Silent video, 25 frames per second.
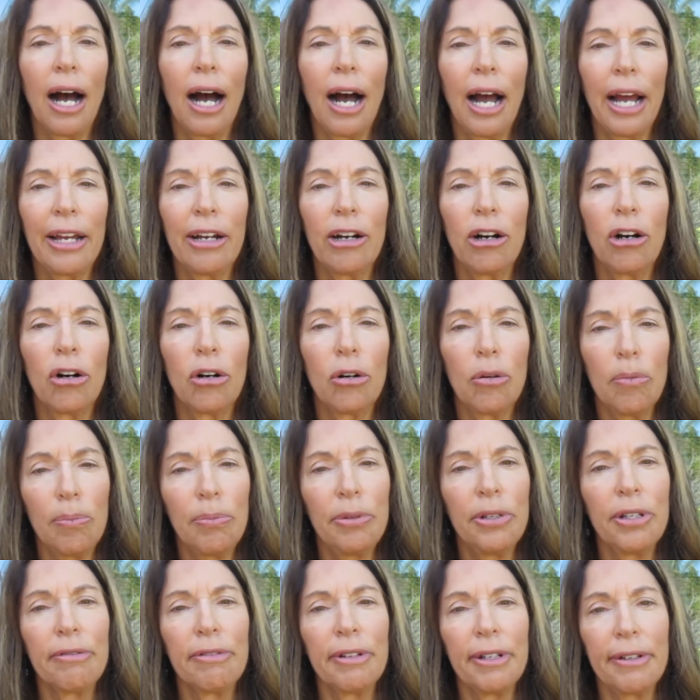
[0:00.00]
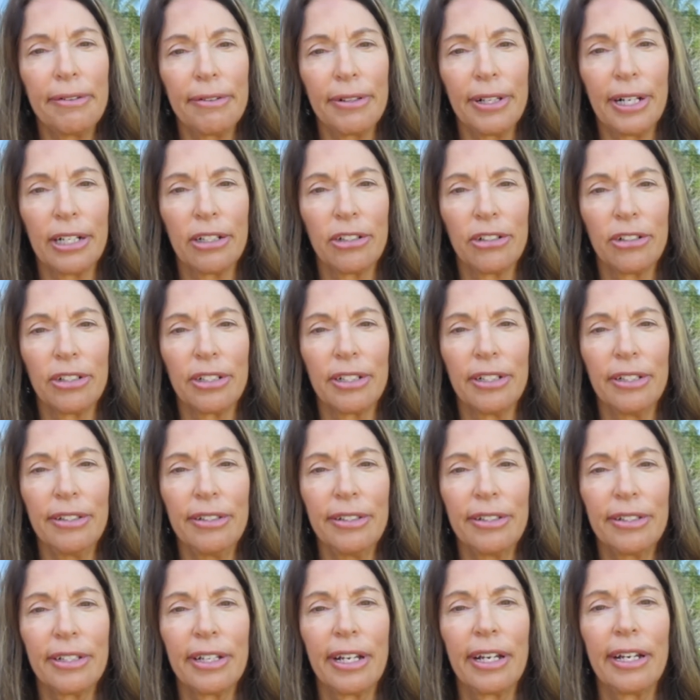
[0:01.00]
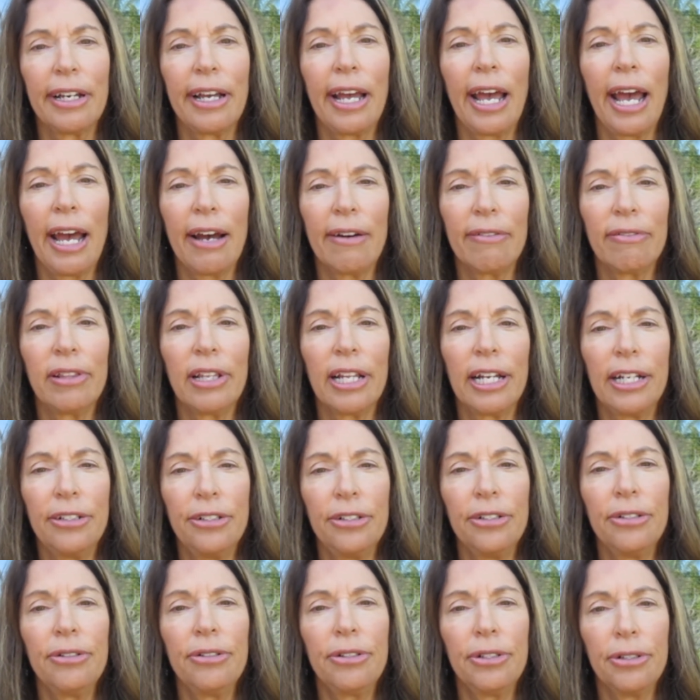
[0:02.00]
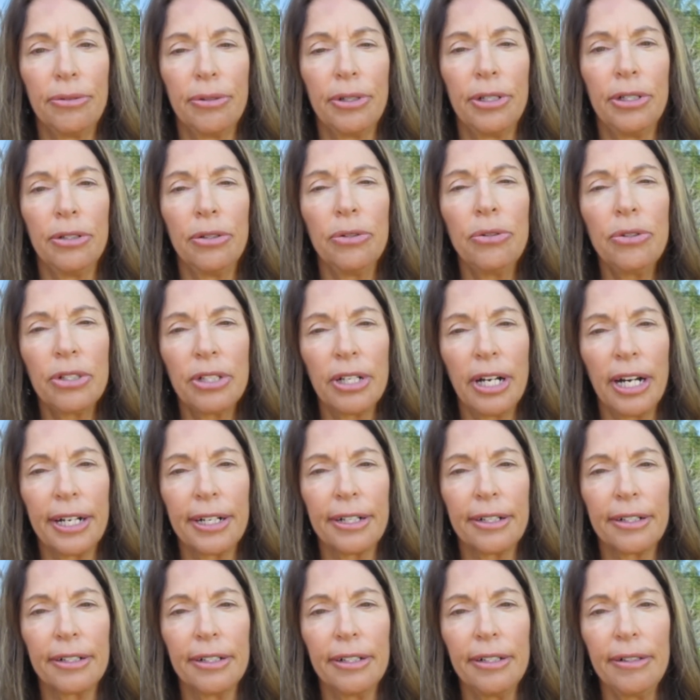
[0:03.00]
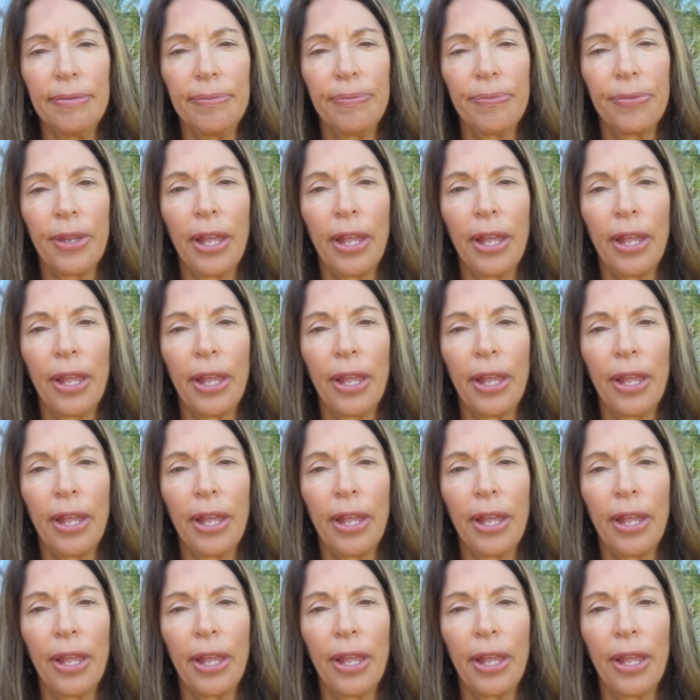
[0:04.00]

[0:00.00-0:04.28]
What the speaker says: I hope your reflections have led you to a new cycle,